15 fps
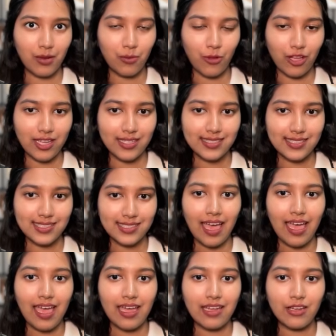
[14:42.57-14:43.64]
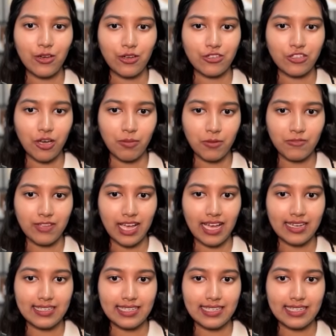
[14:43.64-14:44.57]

voice and on top of that,